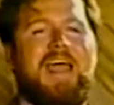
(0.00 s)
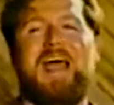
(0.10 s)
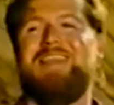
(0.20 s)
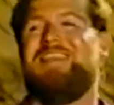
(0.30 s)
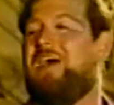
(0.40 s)

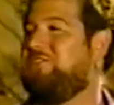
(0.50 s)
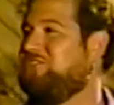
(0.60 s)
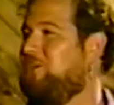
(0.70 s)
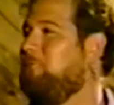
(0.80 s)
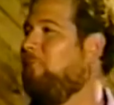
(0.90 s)
hat. Now it's
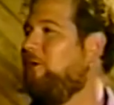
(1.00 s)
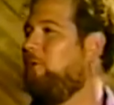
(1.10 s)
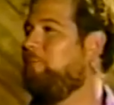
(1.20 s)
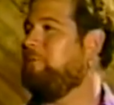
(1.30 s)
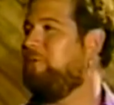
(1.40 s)
a 10
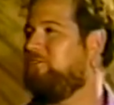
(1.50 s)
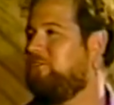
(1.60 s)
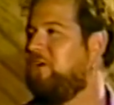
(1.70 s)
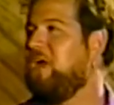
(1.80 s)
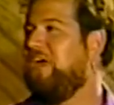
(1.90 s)
point open
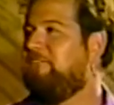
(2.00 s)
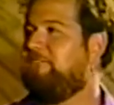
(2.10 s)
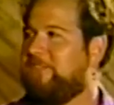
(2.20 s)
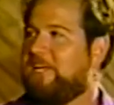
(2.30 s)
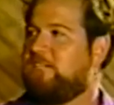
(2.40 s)
buzzer
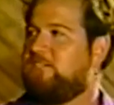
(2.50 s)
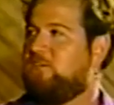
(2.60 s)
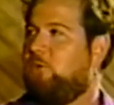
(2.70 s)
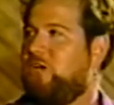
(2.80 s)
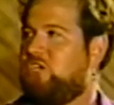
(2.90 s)

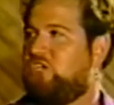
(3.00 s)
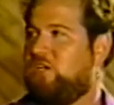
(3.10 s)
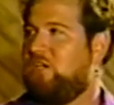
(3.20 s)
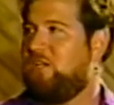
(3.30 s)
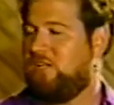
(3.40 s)
flicks
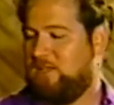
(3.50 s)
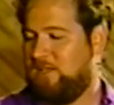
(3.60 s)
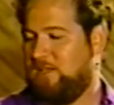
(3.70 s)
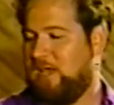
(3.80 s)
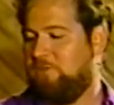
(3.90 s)
question.
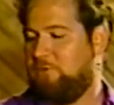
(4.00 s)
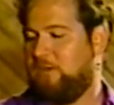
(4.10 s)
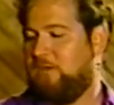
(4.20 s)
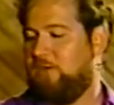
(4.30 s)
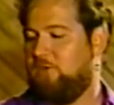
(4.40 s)

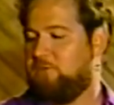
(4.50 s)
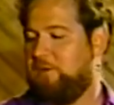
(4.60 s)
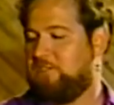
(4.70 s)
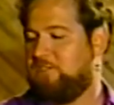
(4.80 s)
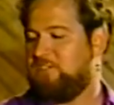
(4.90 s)
Everyone get on those
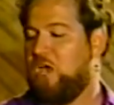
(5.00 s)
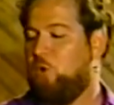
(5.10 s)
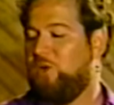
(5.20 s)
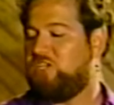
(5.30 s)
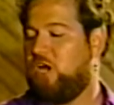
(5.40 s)
buzzers.
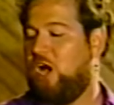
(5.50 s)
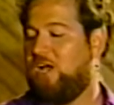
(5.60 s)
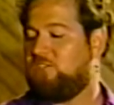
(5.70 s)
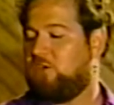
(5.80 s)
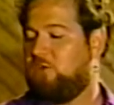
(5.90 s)
Which
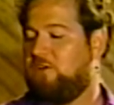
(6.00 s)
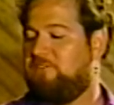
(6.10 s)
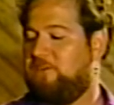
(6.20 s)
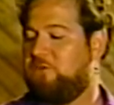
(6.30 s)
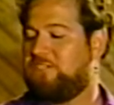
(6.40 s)
Oscar
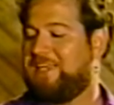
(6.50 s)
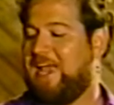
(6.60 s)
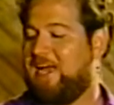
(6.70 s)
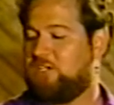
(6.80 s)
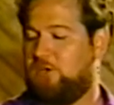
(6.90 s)
refusing
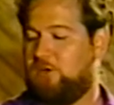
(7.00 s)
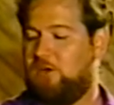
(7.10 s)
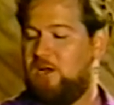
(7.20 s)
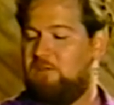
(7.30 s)
actor